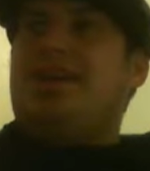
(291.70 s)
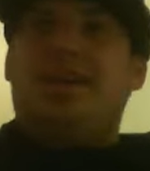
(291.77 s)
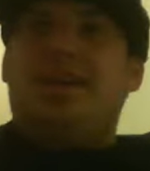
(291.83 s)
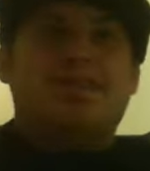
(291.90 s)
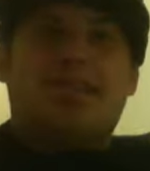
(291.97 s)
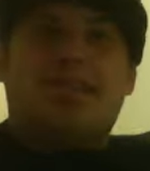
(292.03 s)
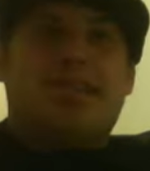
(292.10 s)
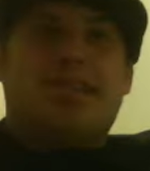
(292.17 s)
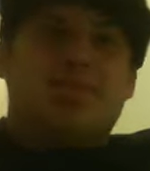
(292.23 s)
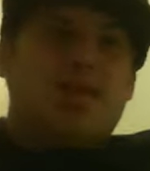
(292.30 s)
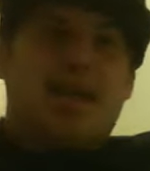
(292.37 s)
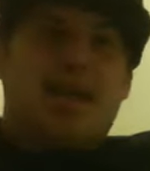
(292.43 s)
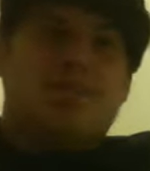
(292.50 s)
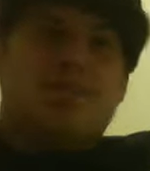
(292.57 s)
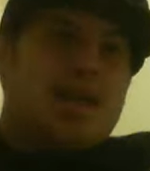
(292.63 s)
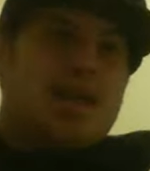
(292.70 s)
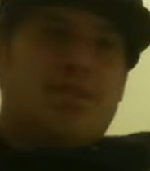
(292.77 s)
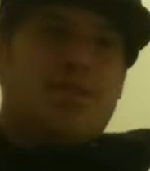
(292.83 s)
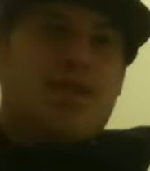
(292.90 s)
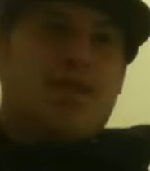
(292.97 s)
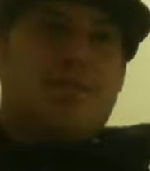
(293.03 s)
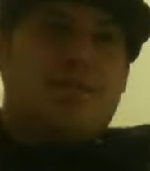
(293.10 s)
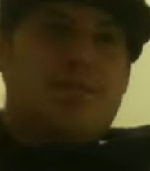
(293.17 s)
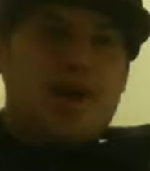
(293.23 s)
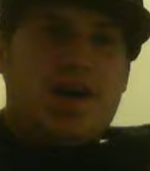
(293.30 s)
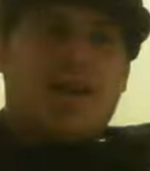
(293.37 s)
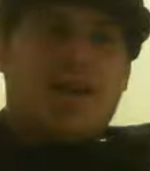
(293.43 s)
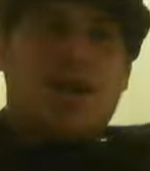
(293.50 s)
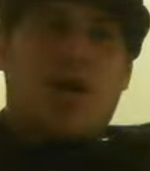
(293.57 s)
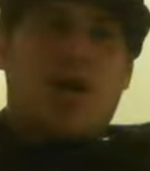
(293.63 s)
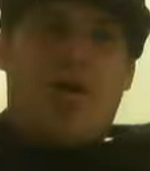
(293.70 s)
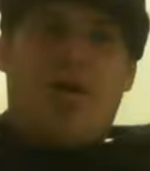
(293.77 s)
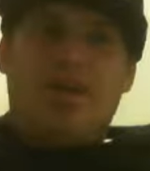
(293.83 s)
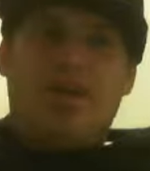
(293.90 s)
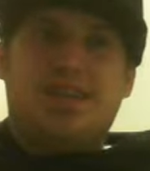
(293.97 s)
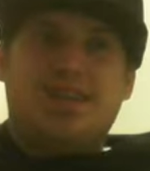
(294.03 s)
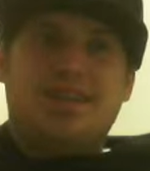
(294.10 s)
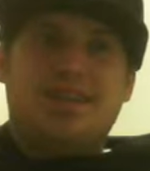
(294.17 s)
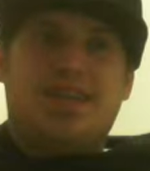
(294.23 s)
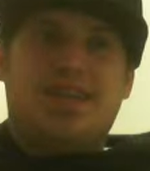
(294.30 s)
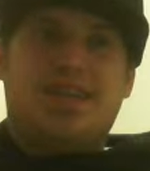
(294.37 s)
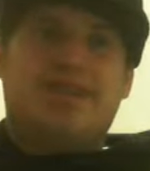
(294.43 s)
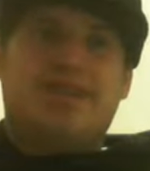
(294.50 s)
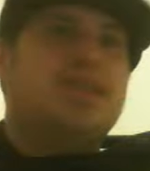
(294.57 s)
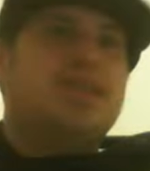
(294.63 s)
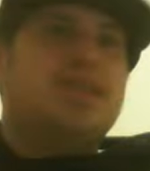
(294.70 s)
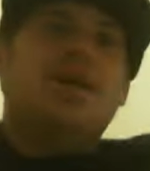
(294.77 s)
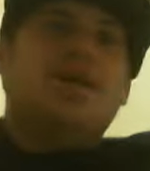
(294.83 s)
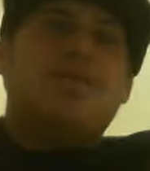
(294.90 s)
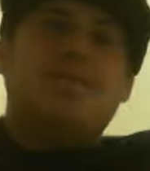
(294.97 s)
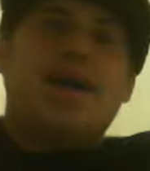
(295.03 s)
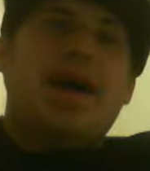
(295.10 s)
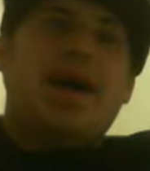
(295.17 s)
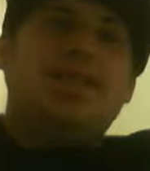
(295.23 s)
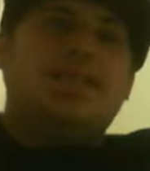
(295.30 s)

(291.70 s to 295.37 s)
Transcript: I was thinking to be like, man, you know how fucking cold it is out here, mad